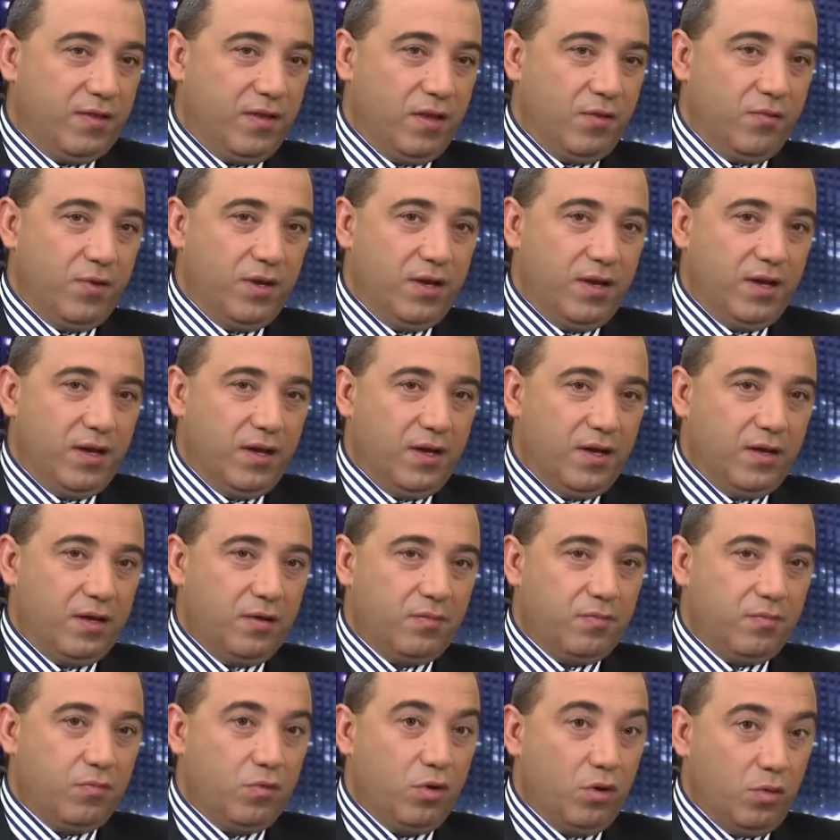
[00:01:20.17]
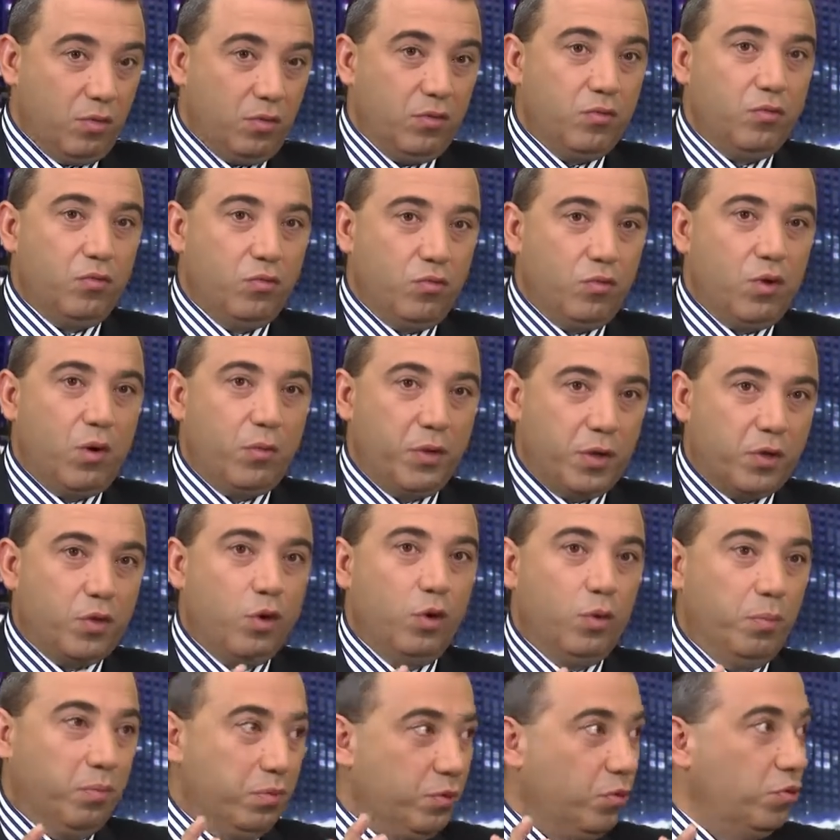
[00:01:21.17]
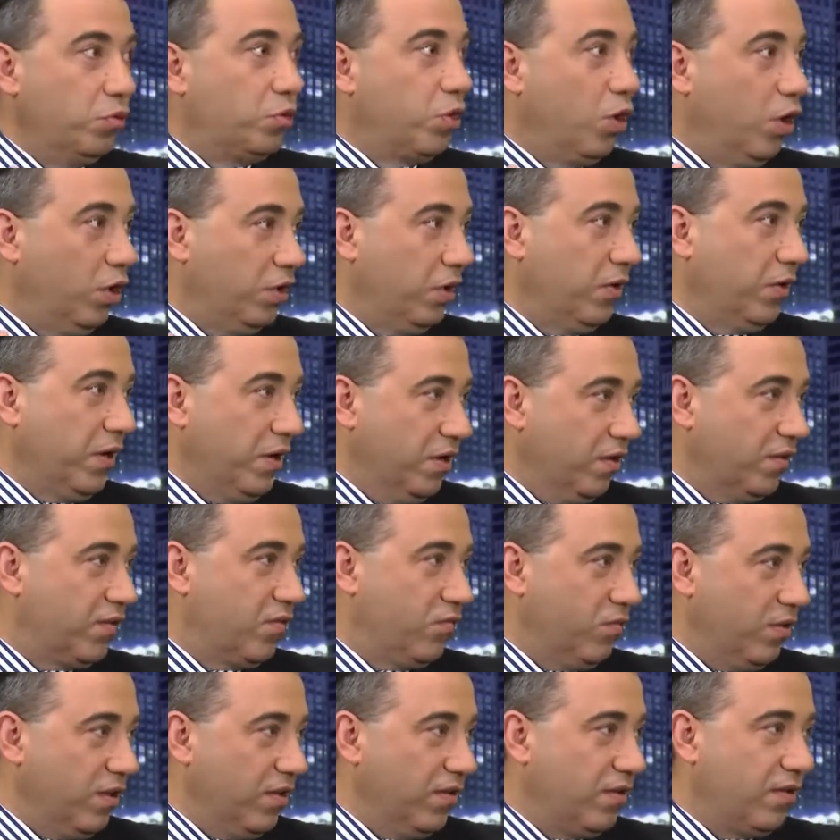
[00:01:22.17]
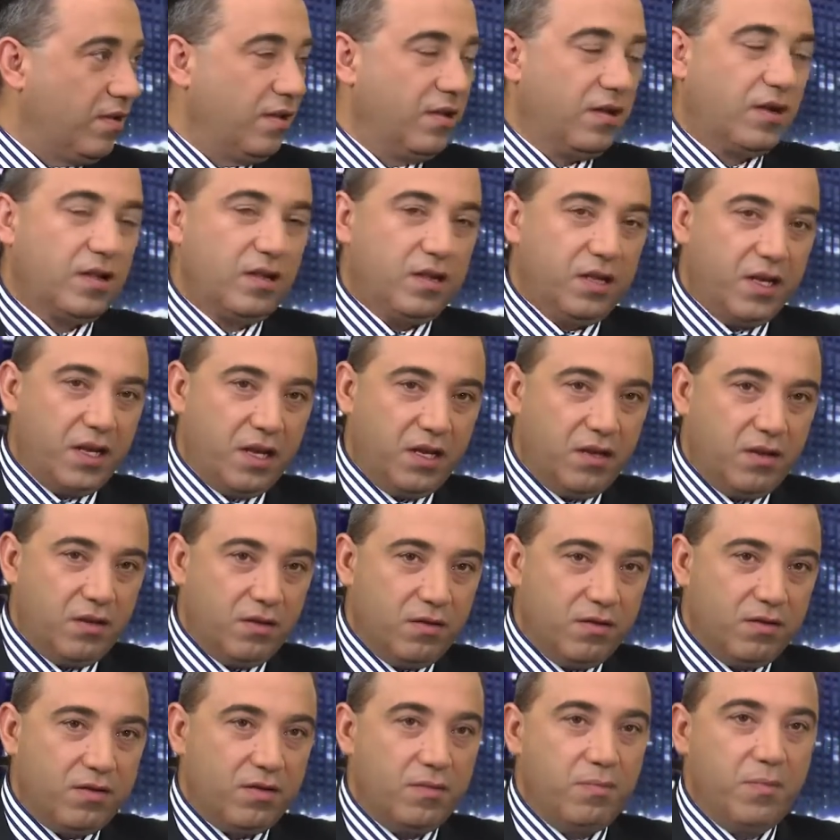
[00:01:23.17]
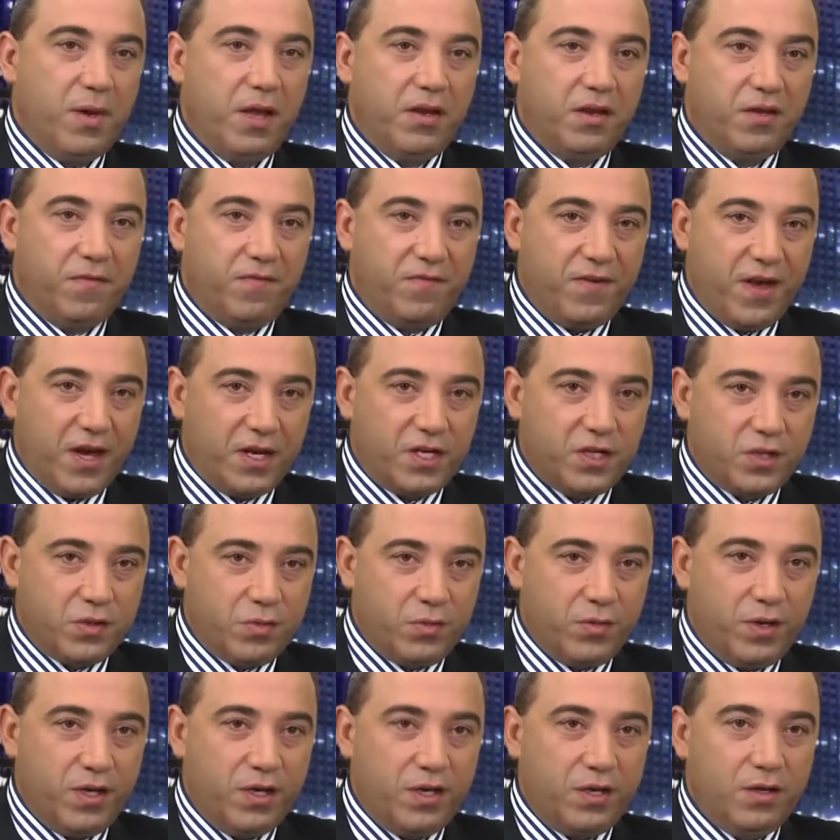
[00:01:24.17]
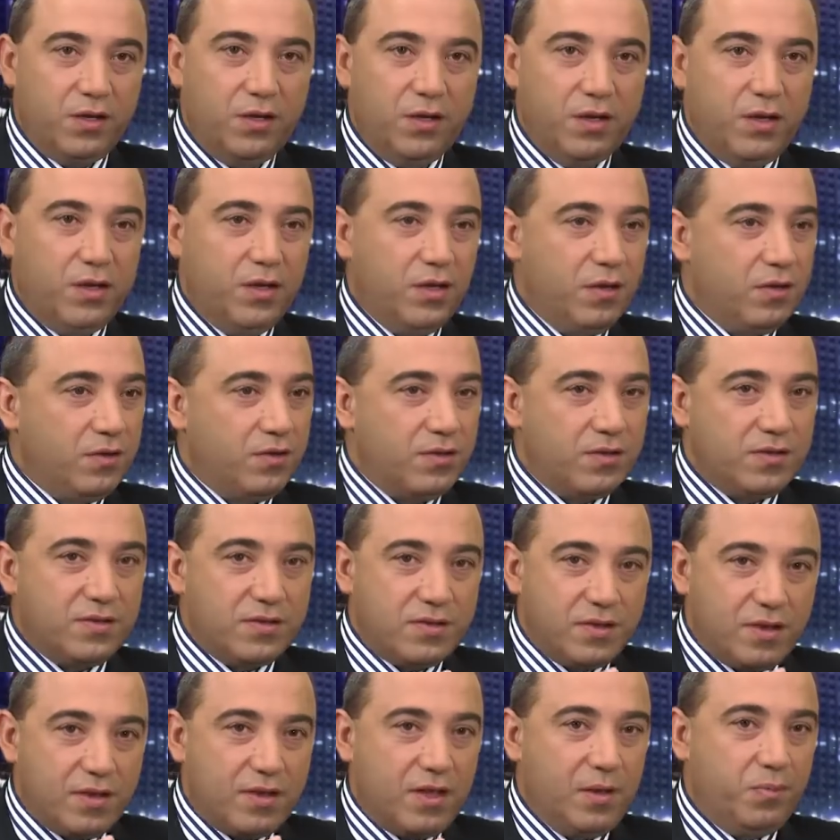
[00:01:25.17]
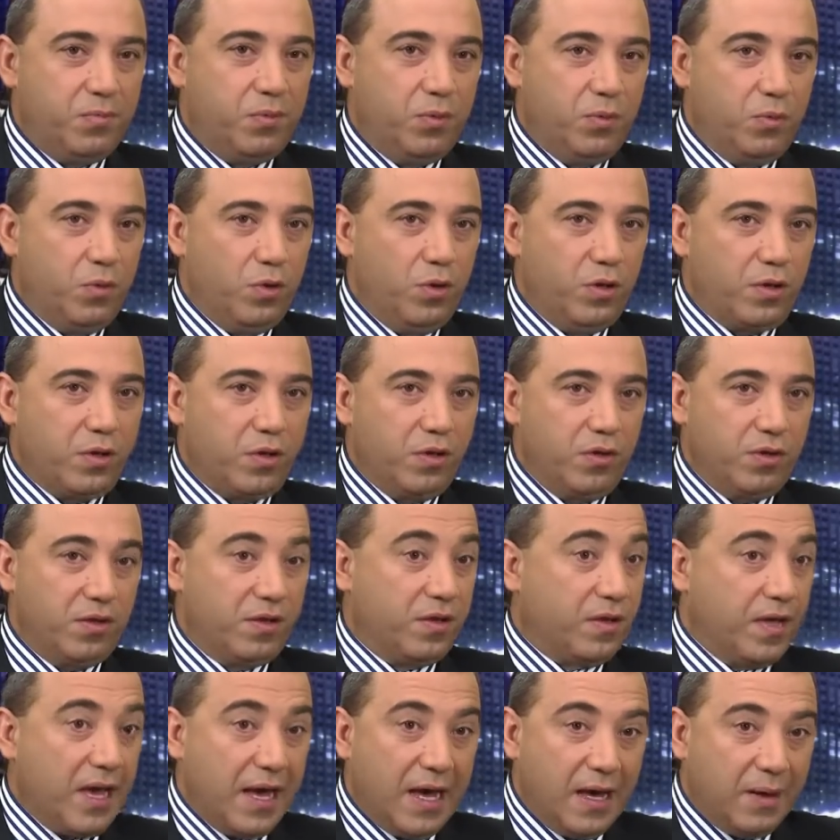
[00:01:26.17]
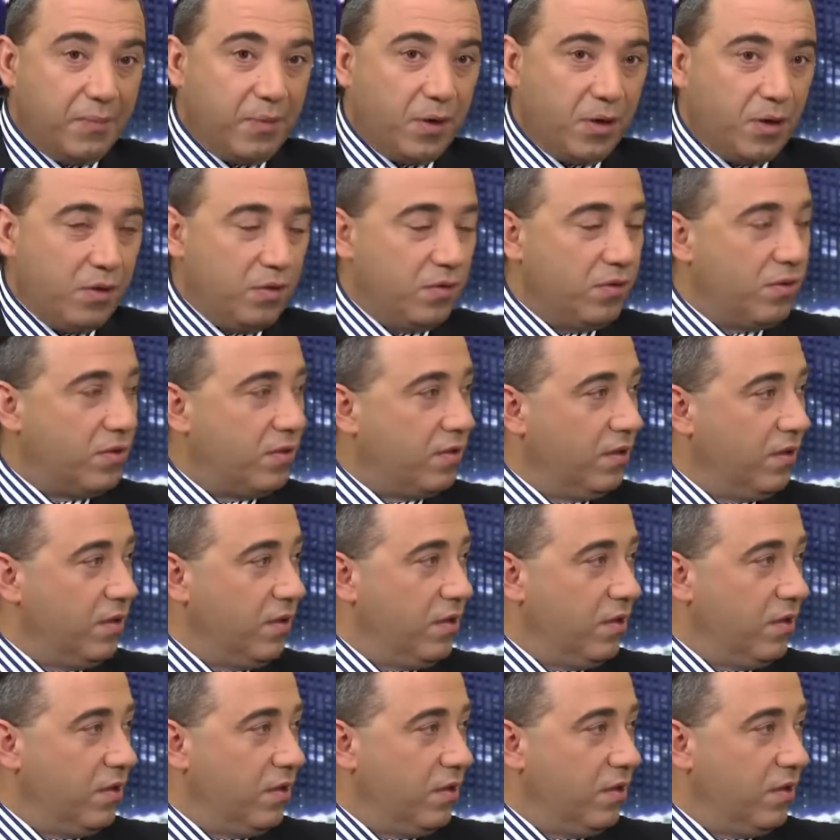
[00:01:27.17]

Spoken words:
They're in, what we call blue-collar industries. Cleaners, manufacturing, just simple workers, garbos.